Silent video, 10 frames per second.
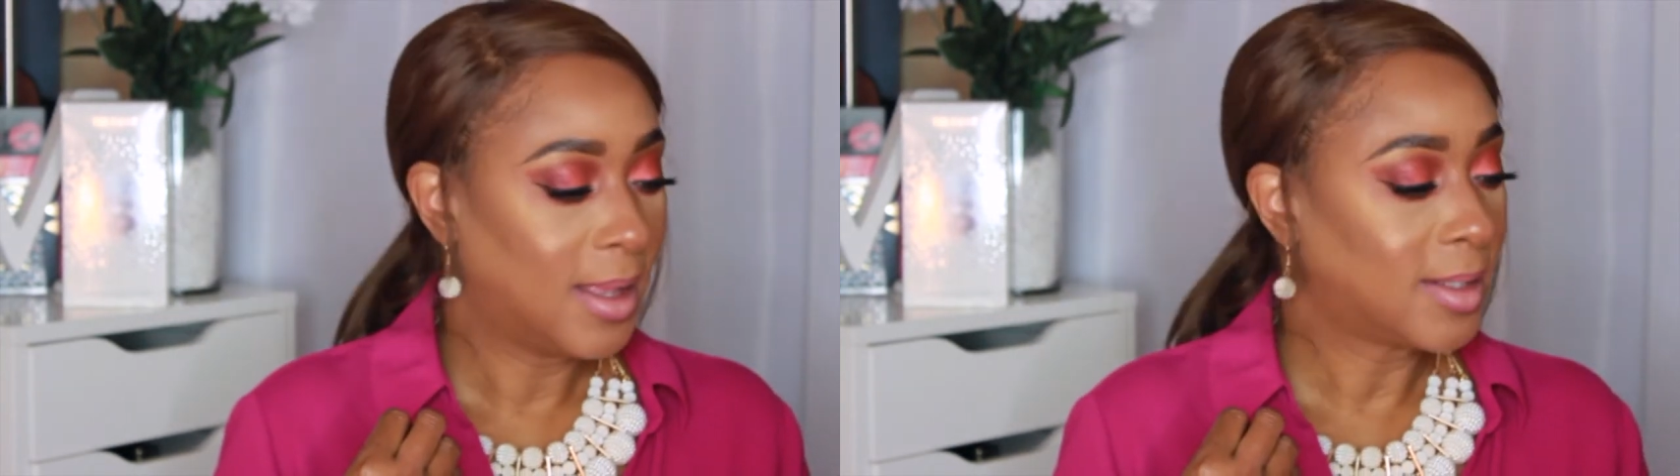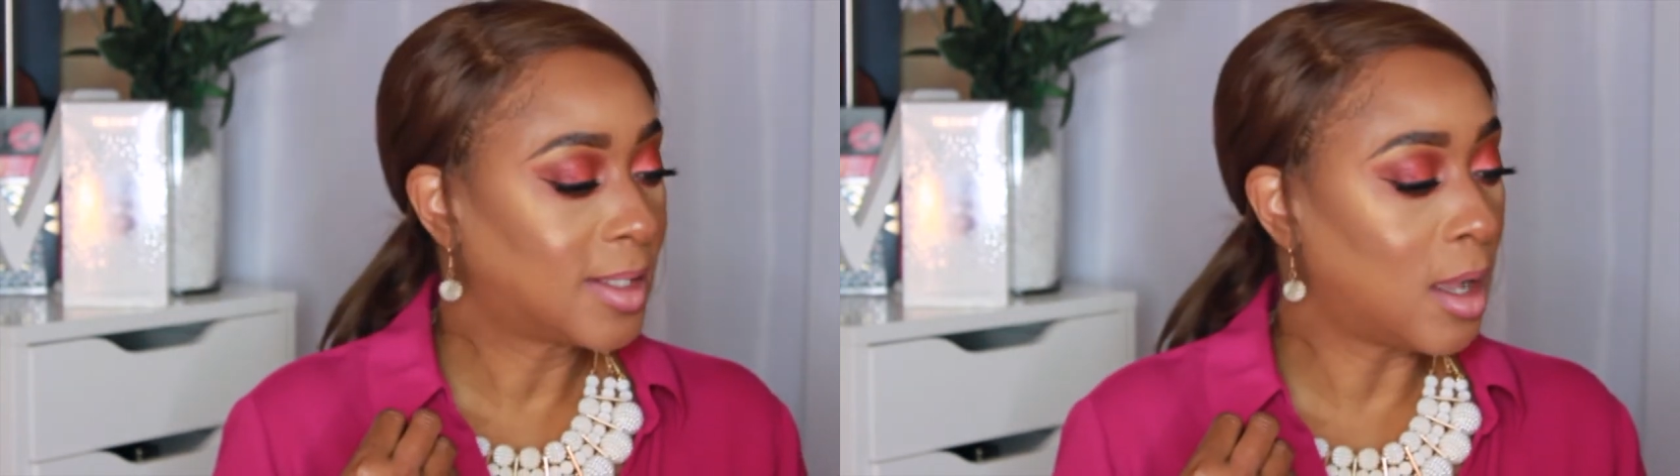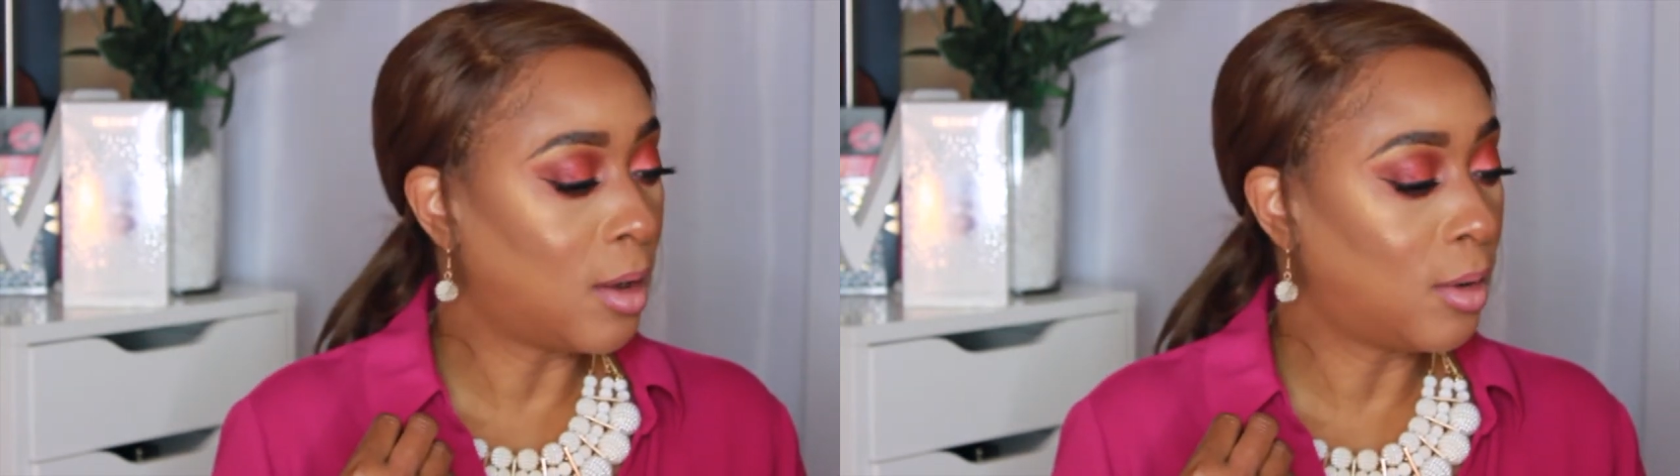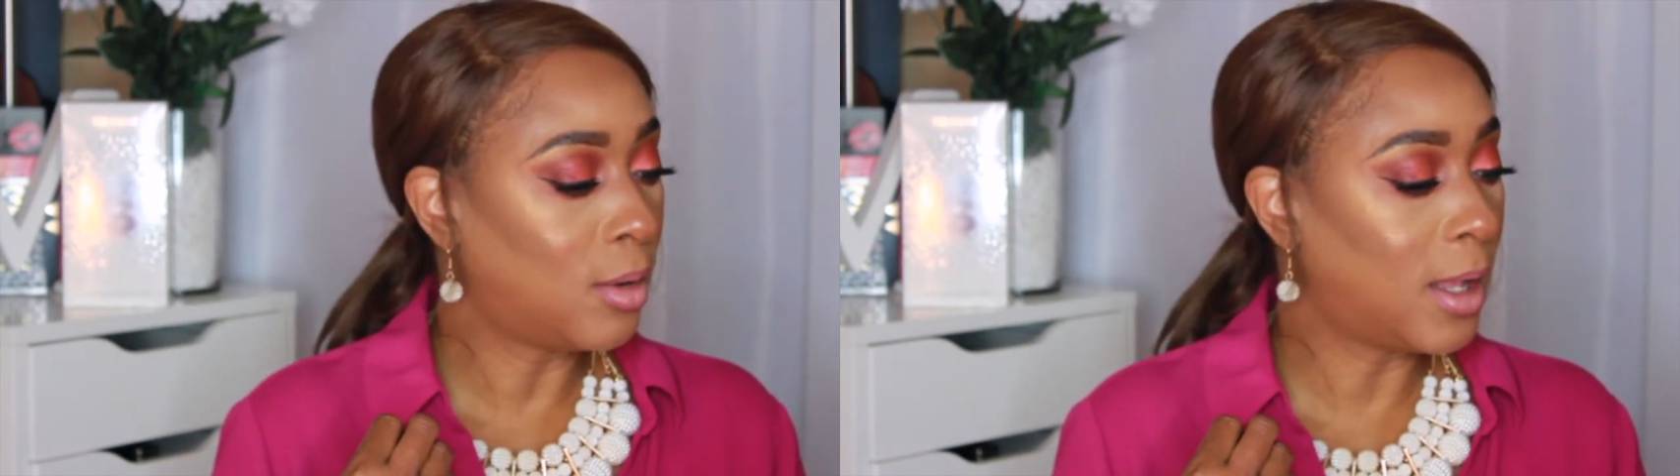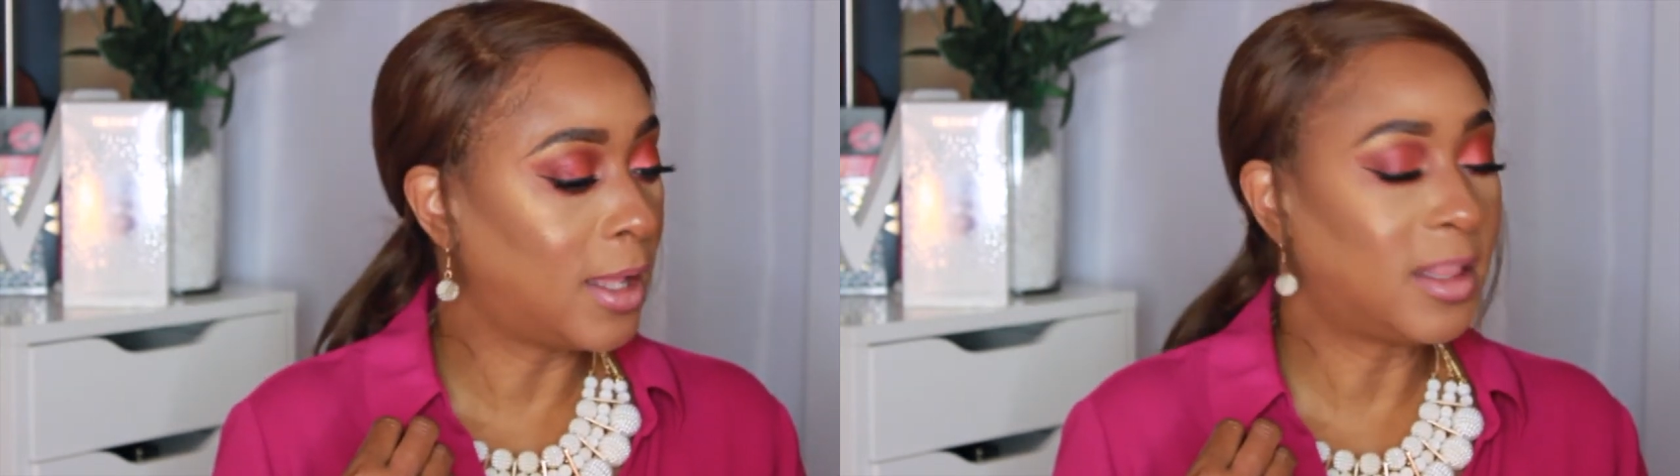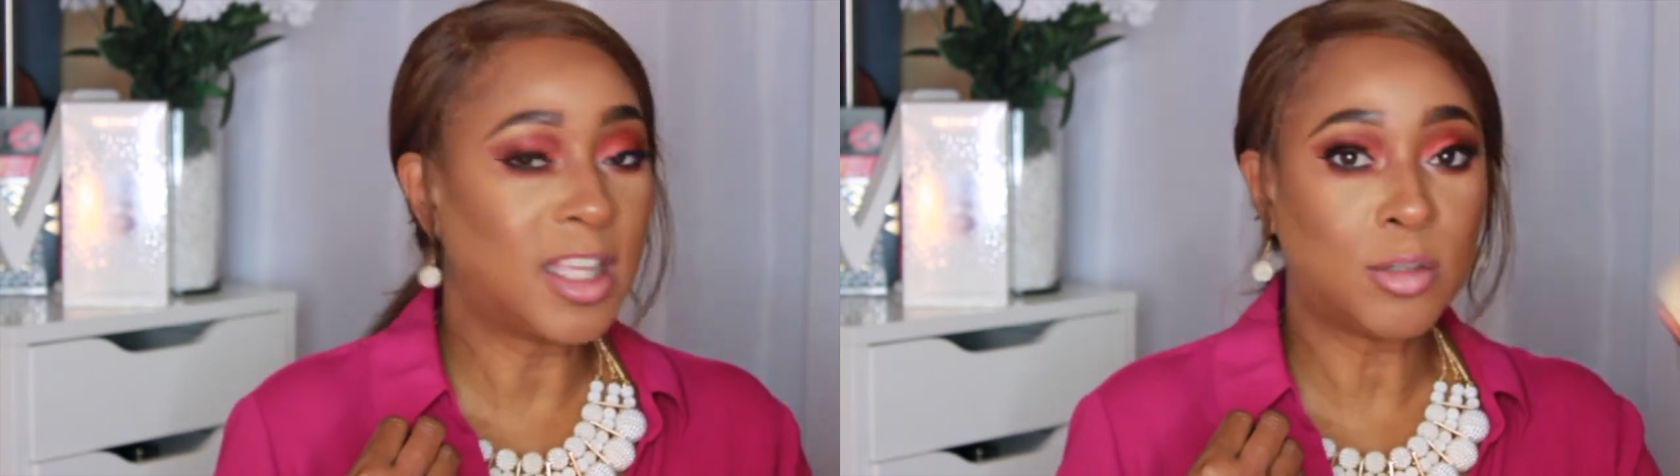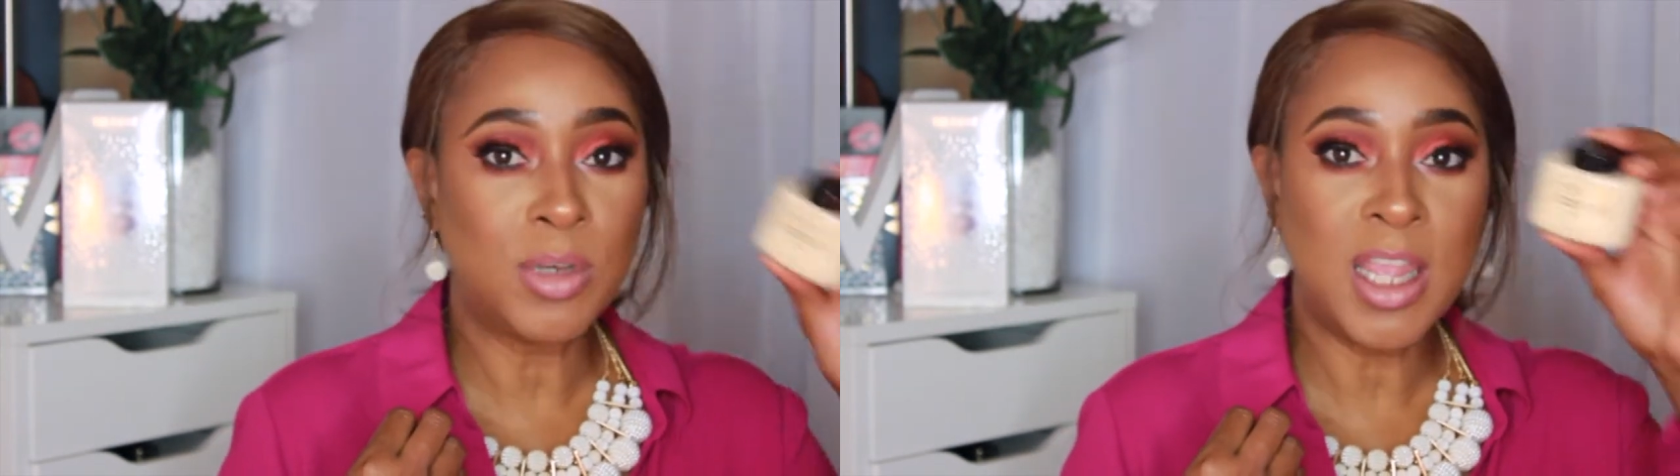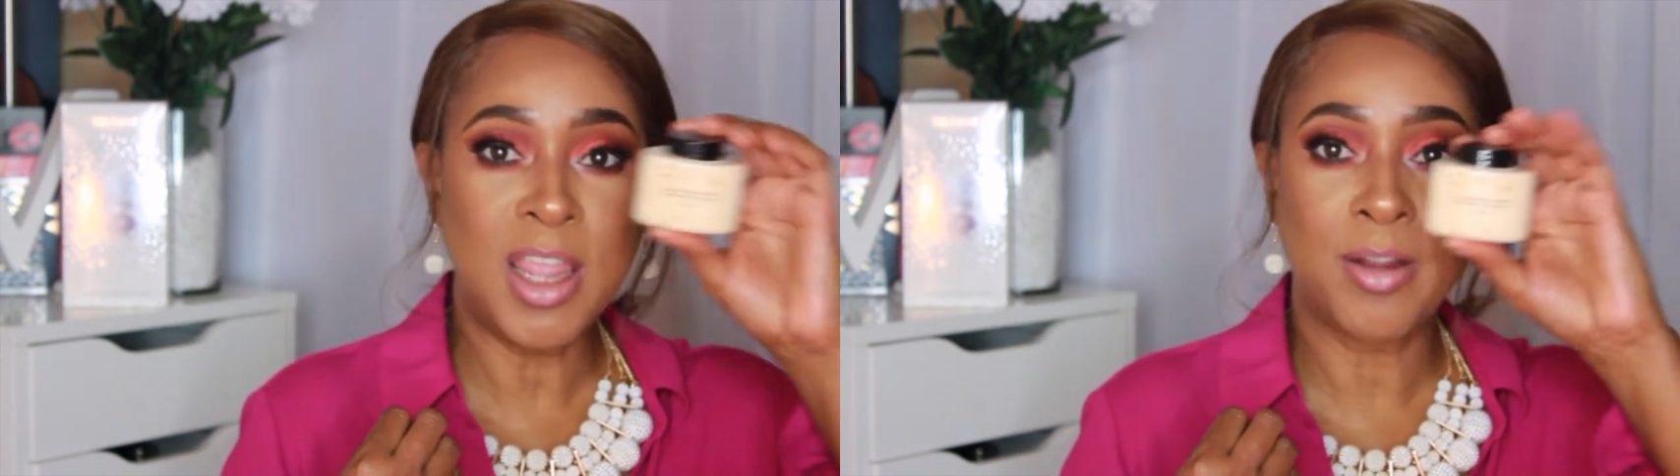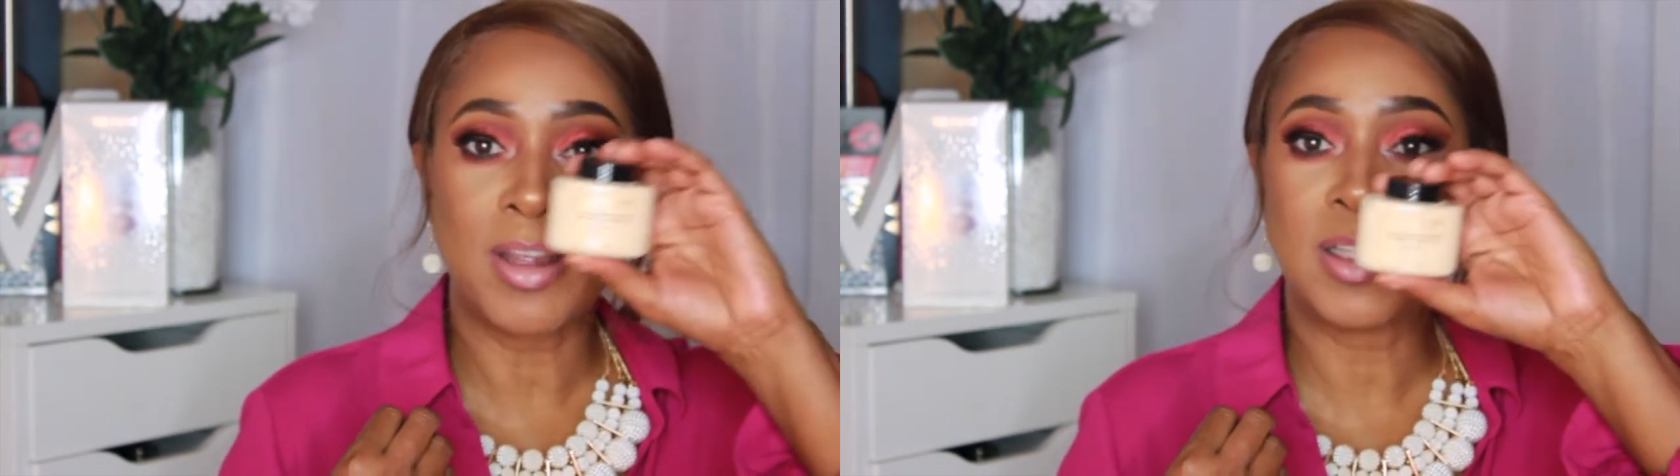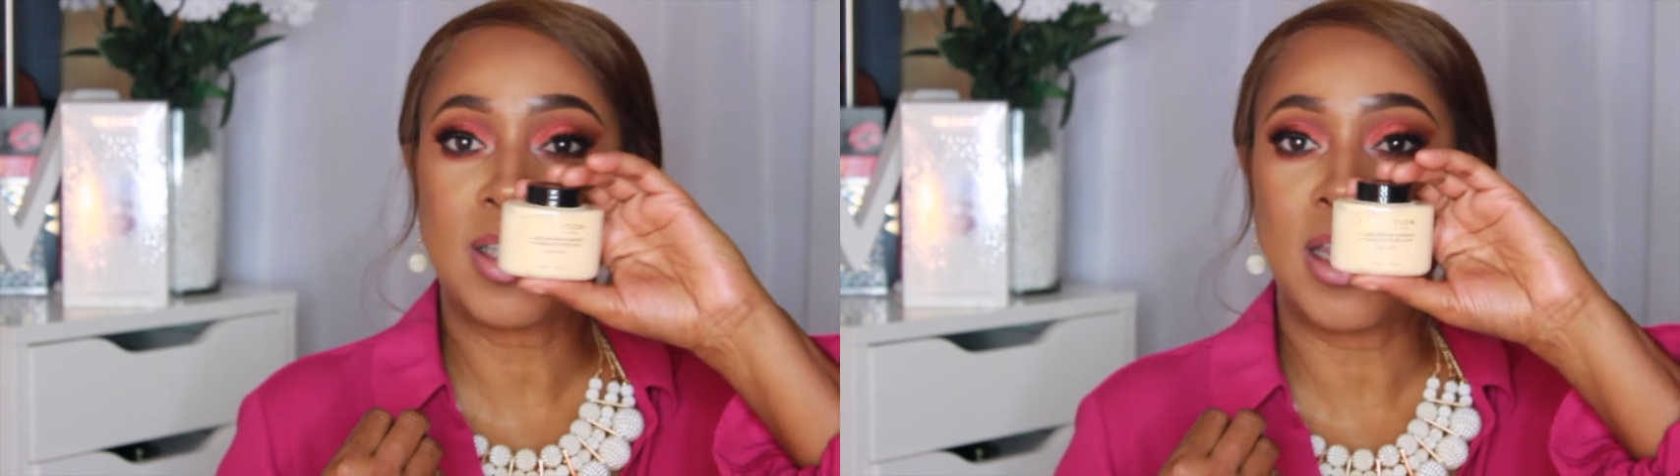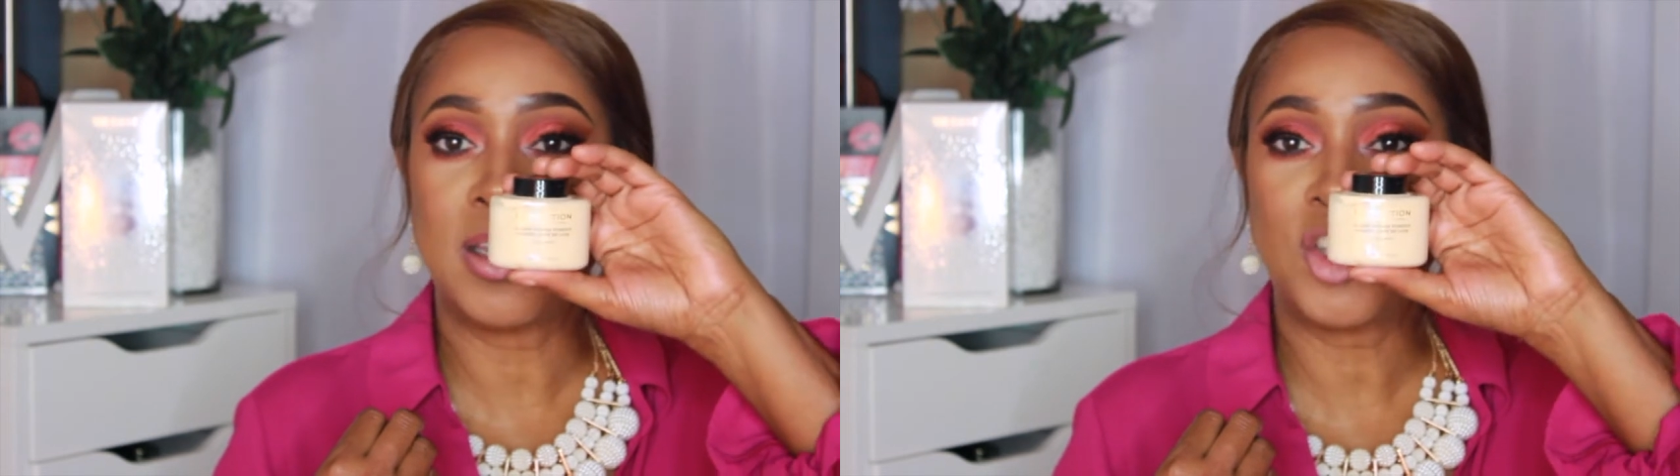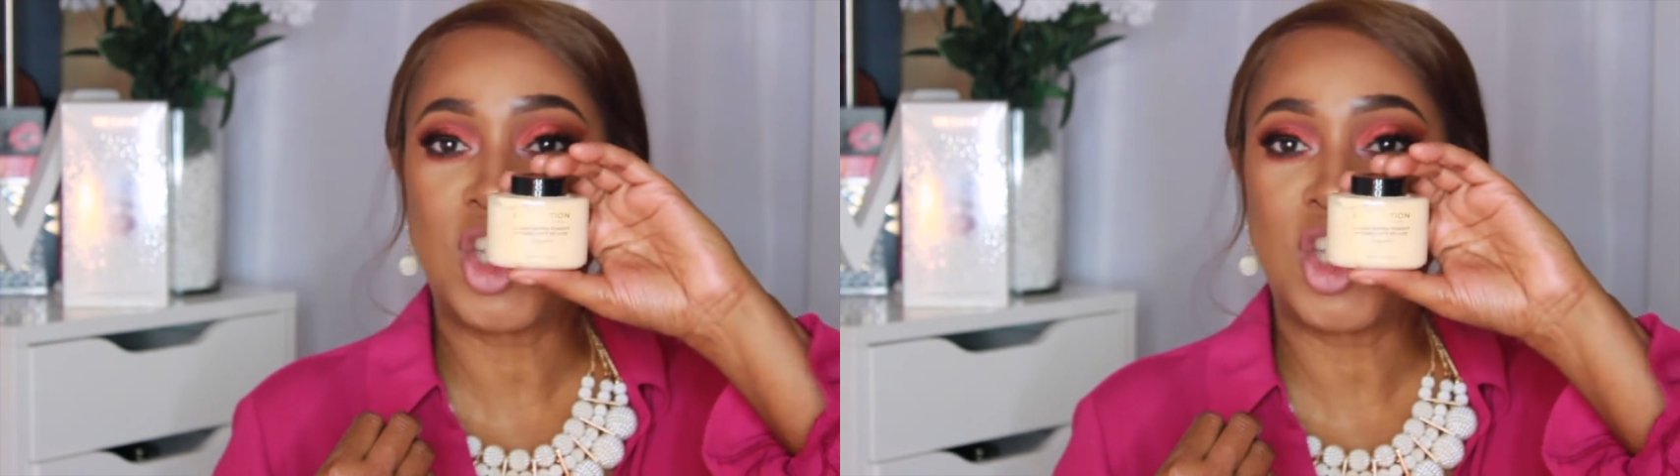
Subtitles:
So, and this one here is in the